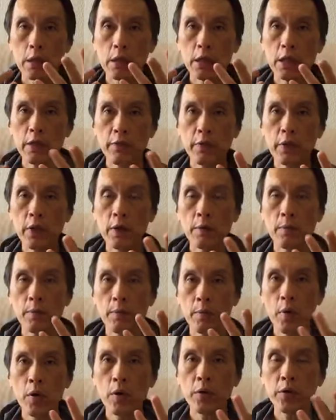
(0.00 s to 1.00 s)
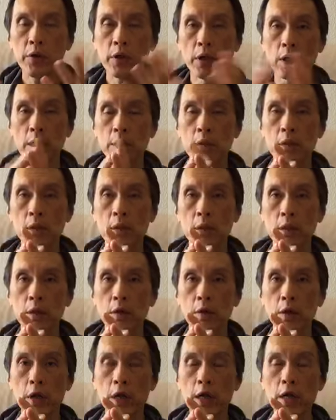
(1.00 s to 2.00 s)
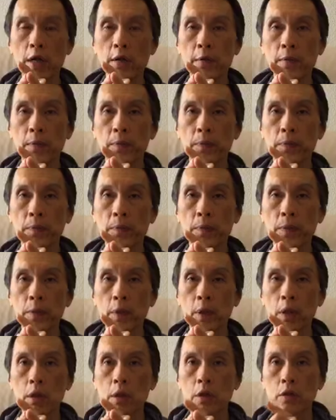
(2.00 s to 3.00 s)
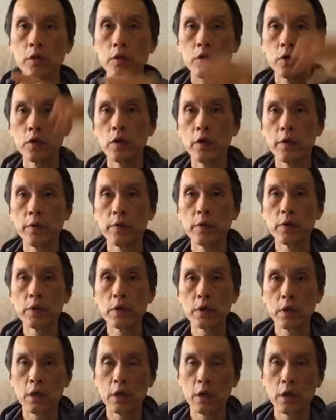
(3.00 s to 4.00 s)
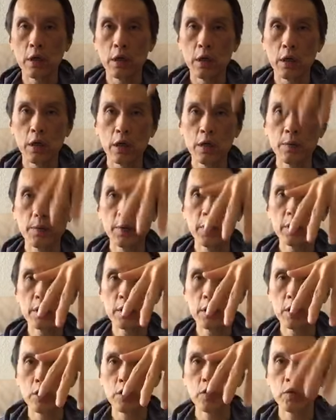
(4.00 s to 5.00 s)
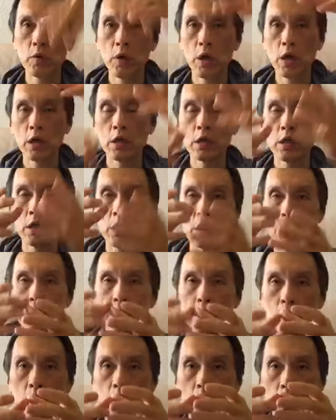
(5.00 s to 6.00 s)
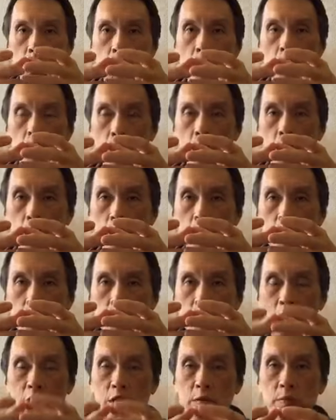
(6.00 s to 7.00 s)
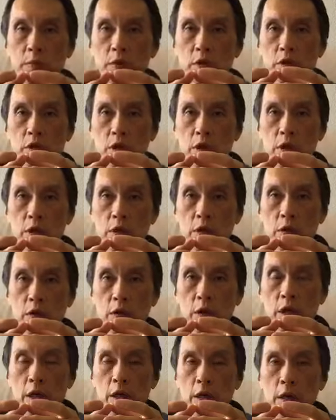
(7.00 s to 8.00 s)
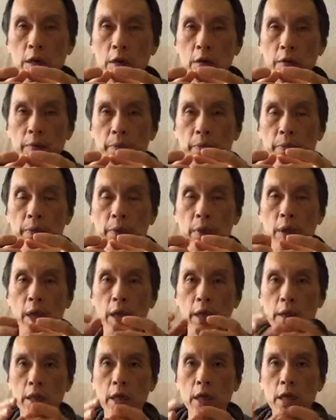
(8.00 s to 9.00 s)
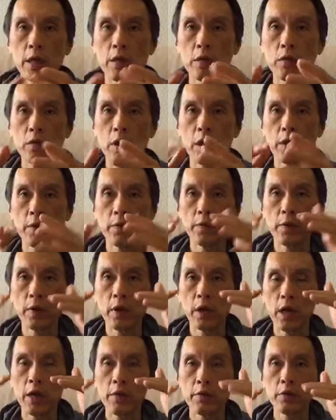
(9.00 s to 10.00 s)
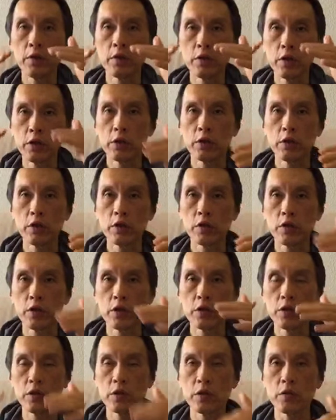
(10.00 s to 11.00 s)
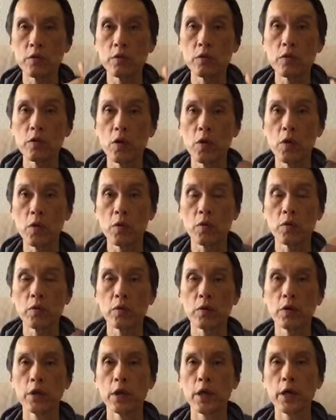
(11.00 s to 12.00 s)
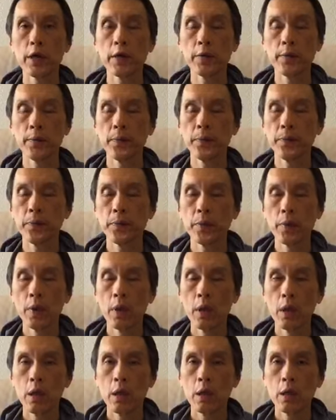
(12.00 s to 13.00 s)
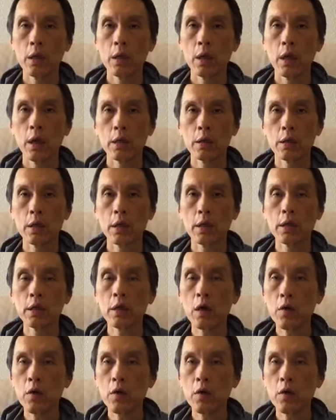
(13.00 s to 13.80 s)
develop more things. Okay, so you have this Os9, the transmissions. Okay, and then you have every generations you grow. Okay, and it